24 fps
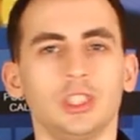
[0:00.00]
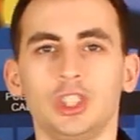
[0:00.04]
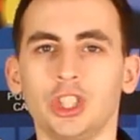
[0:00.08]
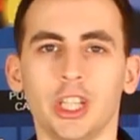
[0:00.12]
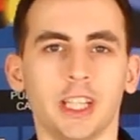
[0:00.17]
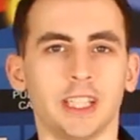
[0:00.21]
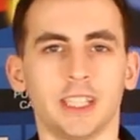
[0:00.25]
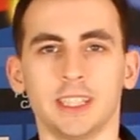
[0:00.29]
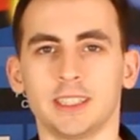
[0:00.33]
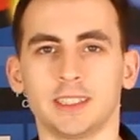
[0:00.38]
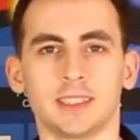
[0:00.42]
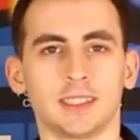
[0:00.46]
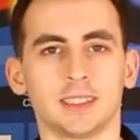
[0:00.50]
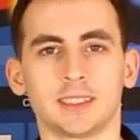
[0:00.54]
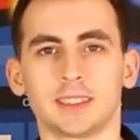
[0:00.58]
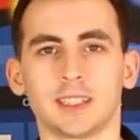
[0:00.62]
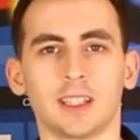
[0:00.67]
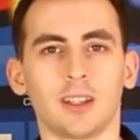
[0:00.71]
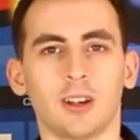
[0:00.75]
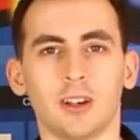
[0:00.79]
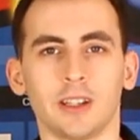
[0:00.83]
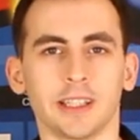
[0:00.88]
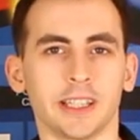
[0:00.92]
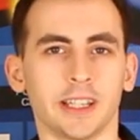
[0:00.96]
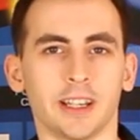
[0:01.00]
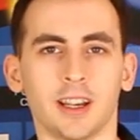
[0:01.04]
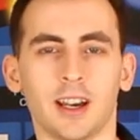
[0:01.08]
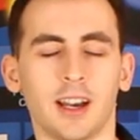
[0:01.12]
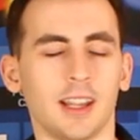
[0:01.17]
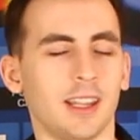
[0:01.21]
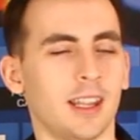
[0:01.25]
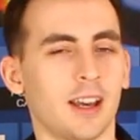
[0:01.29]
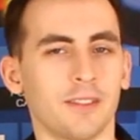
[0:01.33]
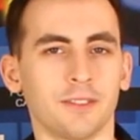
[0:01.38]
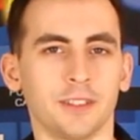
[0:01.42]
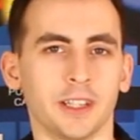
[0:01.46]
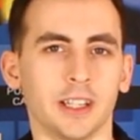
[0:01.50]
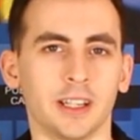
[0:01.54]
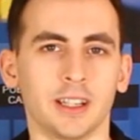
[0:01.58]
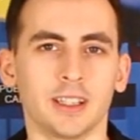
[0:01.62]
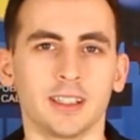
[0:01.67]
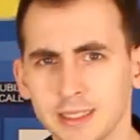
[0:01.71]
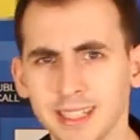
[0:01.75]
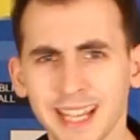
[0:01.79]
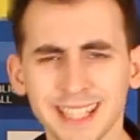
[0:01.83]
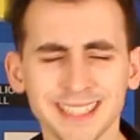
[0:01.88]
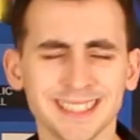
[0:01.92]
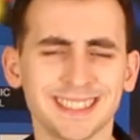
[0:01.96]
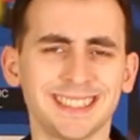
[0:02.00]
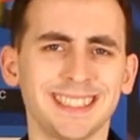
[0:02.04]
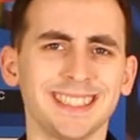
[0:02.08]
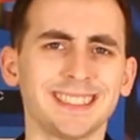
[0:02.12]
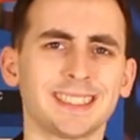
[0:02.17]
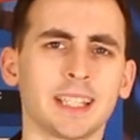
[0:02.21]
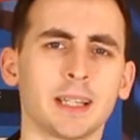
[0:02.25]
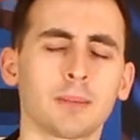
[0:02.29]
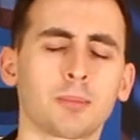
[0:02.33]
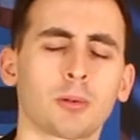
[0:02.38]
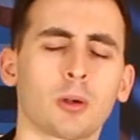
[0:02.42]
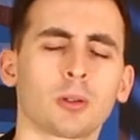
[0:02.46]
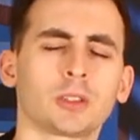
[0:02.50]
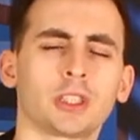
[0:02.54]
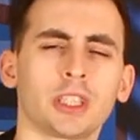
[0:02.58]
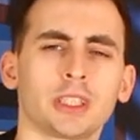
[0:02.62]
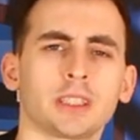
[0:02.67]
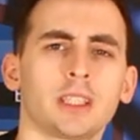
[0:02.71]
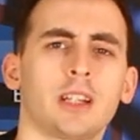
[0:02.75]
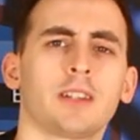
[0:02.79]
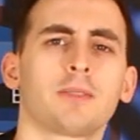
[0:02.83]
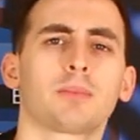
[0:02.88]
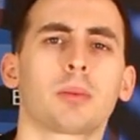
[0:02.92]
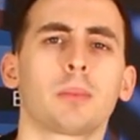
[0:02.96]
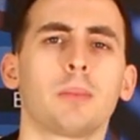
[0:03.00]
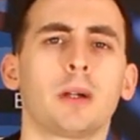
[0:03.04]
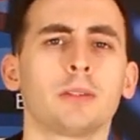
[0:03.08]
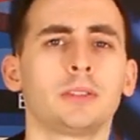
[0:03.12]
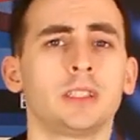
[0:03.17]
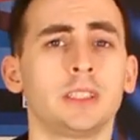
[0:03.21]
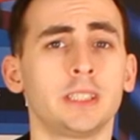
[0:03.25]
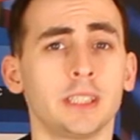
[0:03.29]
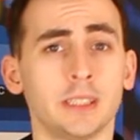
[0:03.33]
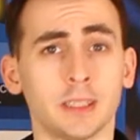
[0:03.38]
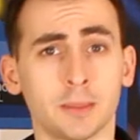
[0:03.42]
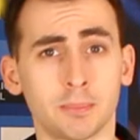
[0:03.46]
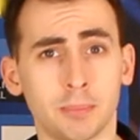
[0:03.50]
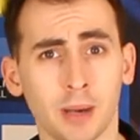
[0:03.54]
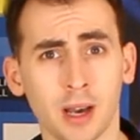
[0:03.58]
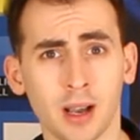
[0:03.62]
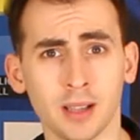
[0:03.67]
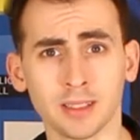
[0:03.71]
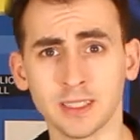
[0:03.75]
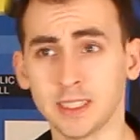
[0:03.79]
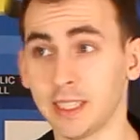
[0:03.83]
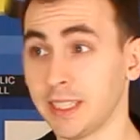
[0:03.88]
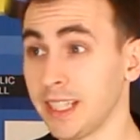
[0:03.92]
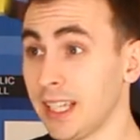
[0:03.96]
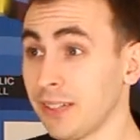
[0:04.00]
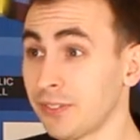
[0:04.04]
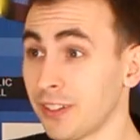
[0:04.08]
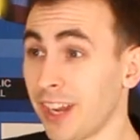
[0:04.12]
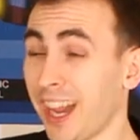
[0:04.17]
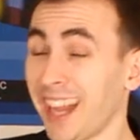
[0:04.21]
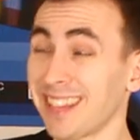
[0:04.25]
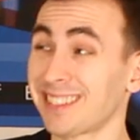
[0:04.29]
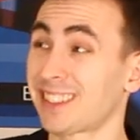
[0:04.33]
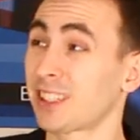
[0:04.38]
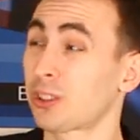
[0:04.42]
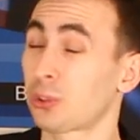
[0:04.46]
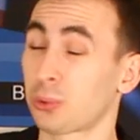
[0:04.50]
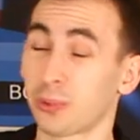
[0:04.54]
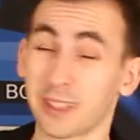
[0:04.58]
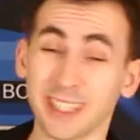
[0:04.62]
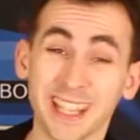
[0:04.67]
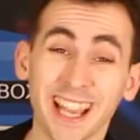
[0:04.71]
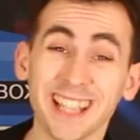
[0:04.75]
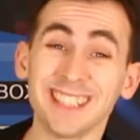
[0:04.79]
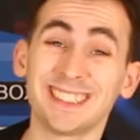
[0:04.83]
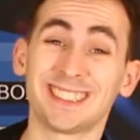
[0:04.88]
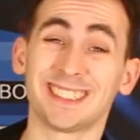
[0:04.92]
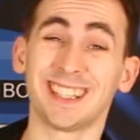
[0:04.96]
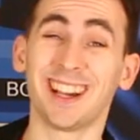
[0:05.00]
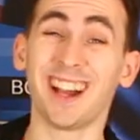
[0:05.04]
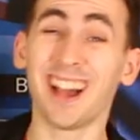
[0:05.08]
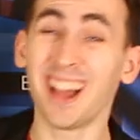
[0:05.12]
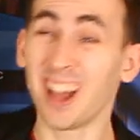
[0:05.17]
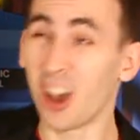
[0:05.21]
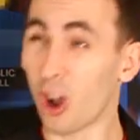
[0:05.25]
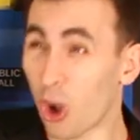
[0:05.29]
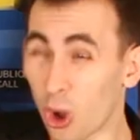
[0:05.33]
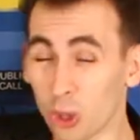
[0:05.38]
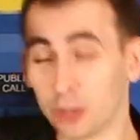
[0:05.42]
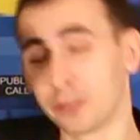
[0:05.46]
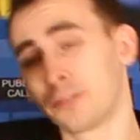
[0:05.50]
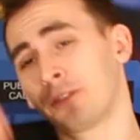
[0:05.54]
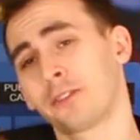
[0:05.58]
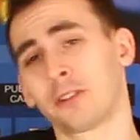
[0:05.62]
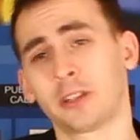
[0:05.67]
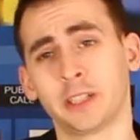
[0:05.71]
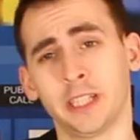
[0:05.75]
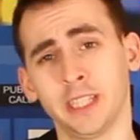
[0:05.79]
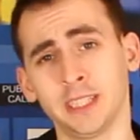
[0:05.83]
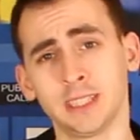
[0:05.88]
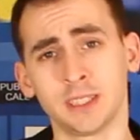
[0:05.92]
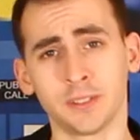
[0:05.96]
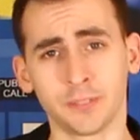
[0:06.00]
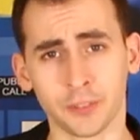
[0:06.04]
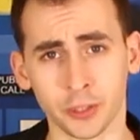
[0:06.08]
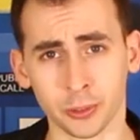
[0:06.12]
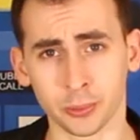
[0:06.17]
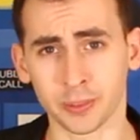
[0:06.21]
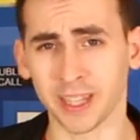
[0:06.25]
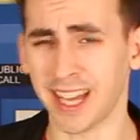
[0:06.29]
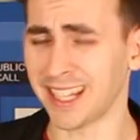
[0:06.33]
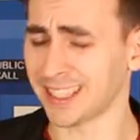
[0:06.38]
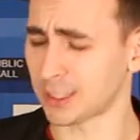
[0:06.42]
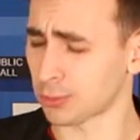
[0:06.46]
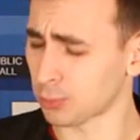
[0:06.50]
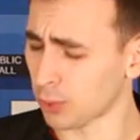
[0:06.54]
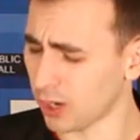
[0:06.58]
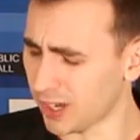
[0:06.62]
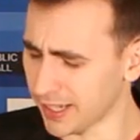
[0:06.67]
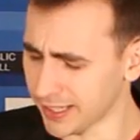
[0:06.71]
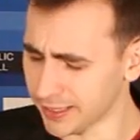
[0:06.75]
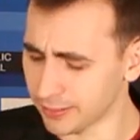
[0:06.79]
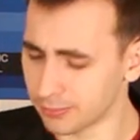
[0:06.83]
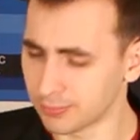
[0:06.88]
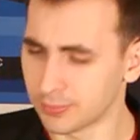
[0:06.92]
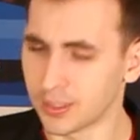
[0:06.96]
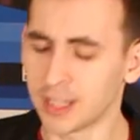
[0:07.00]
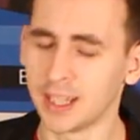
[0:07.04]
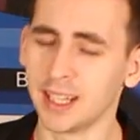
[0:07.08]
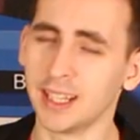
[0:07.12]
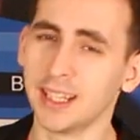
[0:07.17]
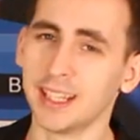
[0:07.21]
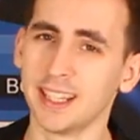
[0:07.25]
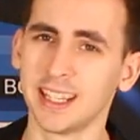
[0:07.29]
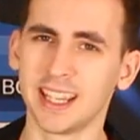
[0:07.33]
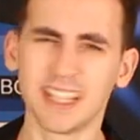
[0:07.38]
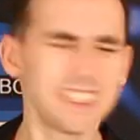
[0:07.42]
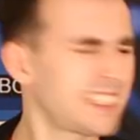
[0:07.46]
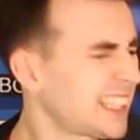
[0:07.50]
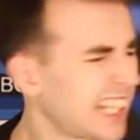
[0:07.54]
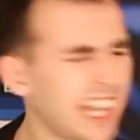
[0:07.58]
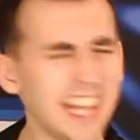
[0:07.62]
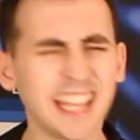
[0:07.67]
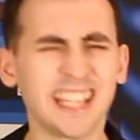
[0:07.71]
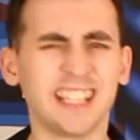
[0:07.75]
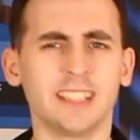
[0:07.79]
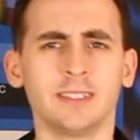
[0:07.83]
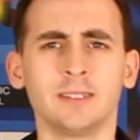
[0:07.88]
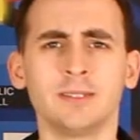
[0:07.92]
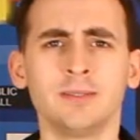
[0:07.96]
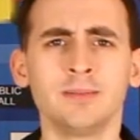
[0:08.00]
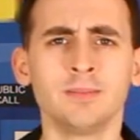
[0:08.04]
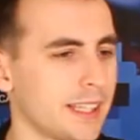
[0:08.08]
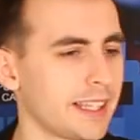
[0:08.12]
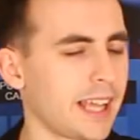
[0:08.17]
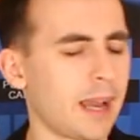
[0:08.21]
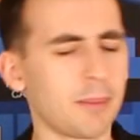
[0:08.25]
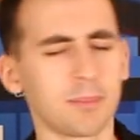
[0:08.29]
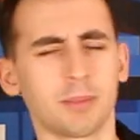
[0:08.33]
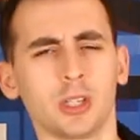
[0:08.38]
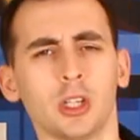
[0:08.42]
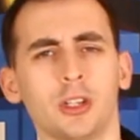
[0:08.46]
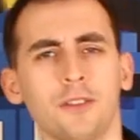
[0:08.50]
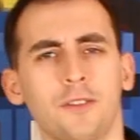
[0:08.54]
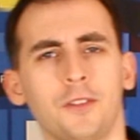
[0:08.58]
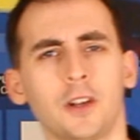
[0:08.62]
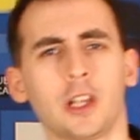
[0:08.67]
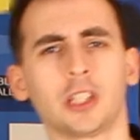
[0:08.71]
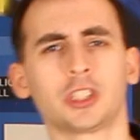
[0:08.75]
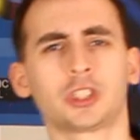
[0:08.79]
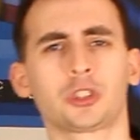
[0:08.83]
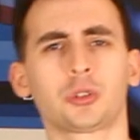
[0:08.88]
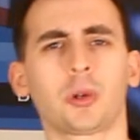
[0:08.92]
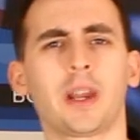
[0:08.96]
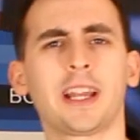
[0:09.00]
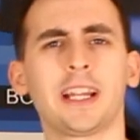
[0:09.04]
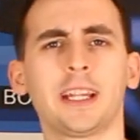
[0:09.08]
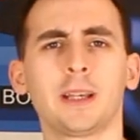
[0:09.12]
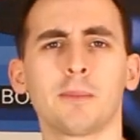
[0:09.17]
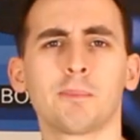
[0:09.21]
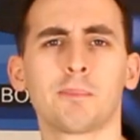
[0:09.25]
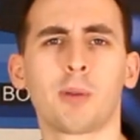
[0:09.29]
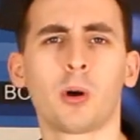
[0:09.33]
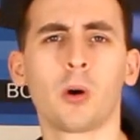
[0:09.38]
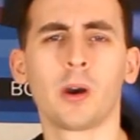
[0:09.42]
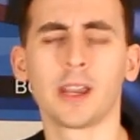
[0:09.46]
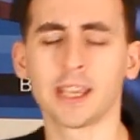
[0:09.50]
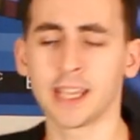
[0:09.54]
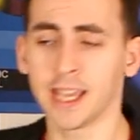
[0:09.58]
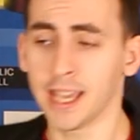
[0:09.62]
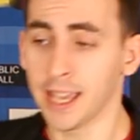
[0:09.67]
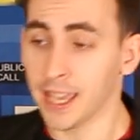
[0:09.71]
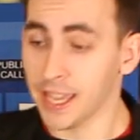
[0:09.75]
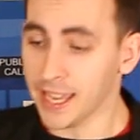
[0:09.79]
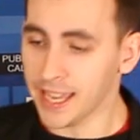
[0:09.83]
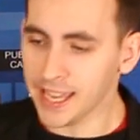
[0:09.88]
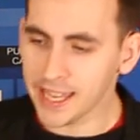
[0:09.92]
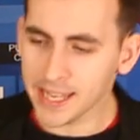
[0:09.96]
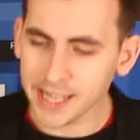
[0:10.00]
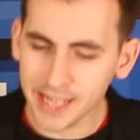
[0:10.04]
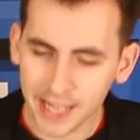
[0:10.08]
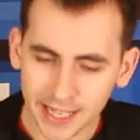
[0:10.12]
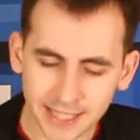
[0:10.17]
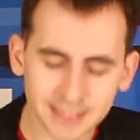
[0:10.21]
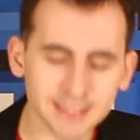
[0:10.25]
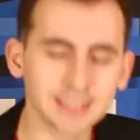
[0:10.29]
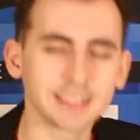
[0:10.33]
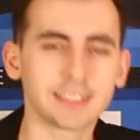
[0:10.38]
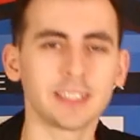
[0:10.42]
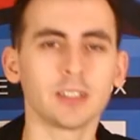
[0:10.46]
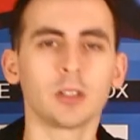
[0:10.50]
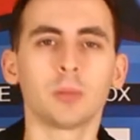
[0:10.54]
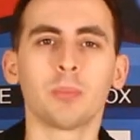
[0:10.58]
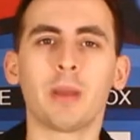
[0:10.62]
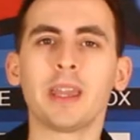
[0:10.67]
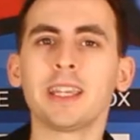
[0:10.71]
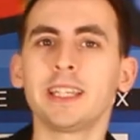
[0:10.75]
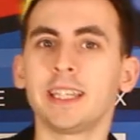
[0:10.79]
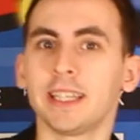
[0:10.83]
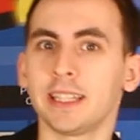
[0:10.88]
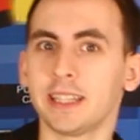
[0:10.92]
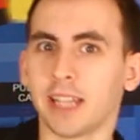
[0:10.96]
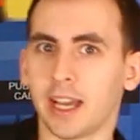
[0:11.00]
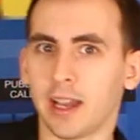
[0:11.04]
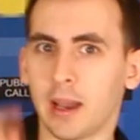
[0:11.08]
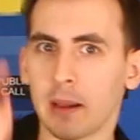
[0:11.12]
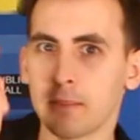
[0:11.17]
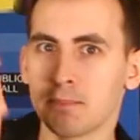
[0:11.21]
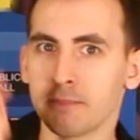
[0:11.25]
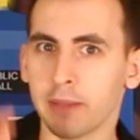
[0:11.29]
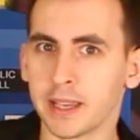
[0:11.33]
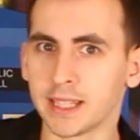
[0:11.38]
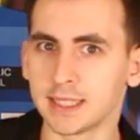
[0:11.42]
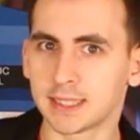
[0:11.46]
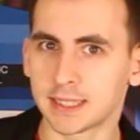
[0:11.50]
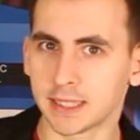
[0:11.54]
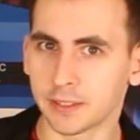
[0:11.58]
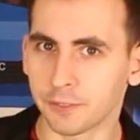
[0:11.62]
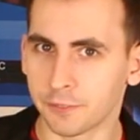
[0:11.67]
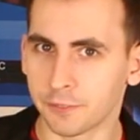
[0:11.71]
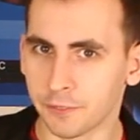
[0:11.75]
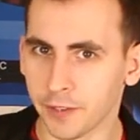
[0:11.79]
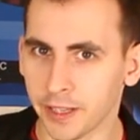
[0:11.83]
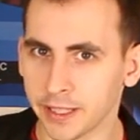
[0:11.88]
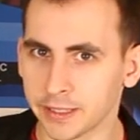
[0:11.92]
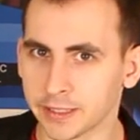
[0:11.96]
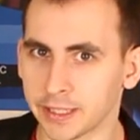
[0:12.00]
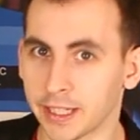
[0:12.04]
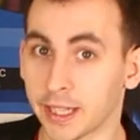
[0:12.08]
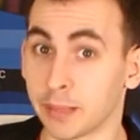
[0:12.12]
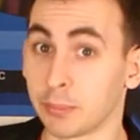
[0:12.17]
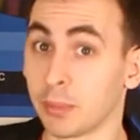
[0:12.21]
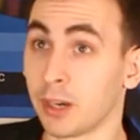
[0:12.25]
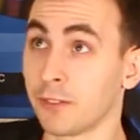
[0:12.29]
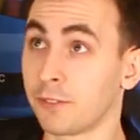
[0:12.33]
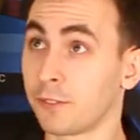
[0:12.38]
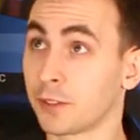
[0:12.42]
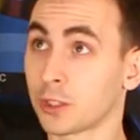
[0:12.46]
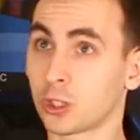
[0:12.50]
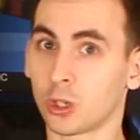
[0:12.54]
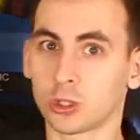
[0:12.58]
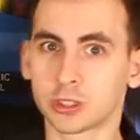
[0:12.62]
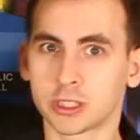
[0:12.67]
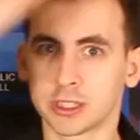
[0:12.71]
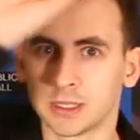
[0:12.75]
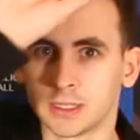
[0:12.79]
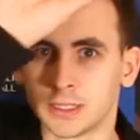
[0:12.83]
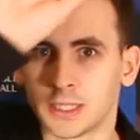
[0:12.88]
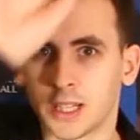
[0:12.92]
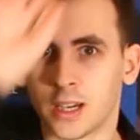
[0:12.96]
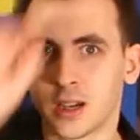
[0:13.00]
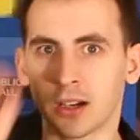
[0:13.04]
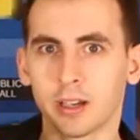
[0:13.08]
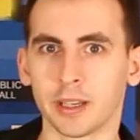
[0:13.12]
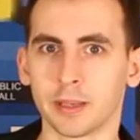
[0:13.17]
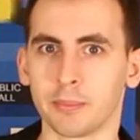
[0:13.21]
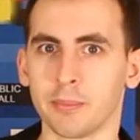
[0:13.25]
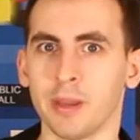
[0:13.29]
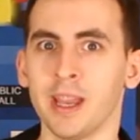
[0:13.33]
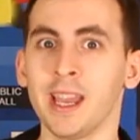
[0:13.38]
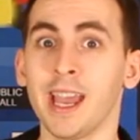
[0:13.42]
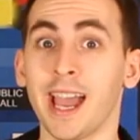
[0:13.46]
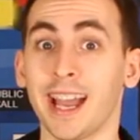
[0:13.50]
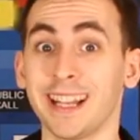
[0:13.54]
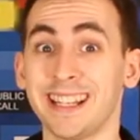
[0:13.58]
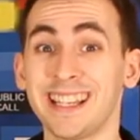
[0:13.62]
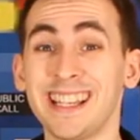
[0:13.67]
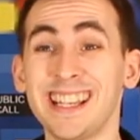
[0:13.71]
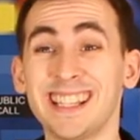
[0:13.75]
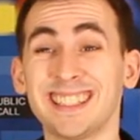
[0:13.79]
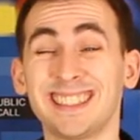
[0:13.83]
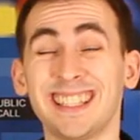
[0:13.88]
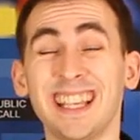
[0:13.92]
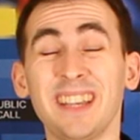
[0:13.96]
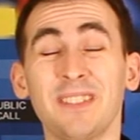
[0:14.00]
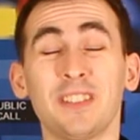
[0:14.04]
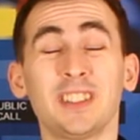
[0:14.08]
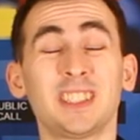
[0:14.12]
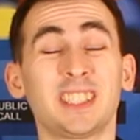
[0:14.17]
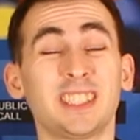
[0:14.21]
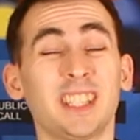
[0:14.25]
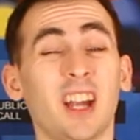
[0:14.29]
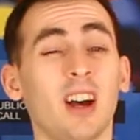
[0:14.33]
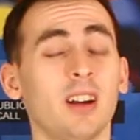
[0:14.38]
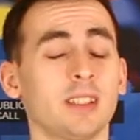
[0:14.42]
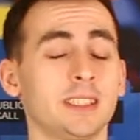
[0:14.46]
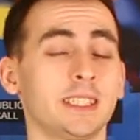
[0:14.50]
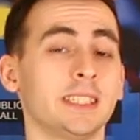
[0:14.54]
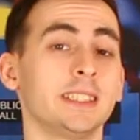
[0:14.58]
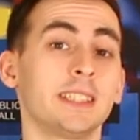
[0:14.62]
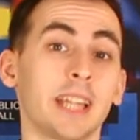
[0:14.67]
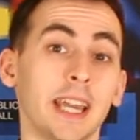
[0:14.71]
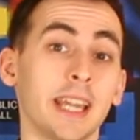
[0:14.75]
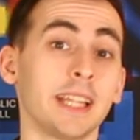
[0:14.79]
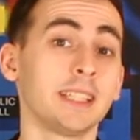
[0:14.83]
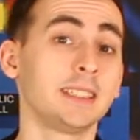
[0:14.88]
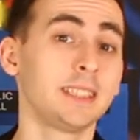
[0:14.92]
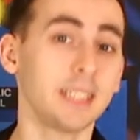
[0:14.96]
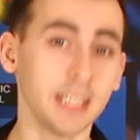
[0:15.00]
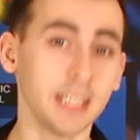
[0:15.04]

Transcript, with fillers: Geniuses, the lot of you. I love you. Next is a project I've promoted in the past and even had the creator on for an interview. That's right. It's Clayton, that beautiful Australian boy. He is still making that amazing fan game Forgotten Time, and he has even started a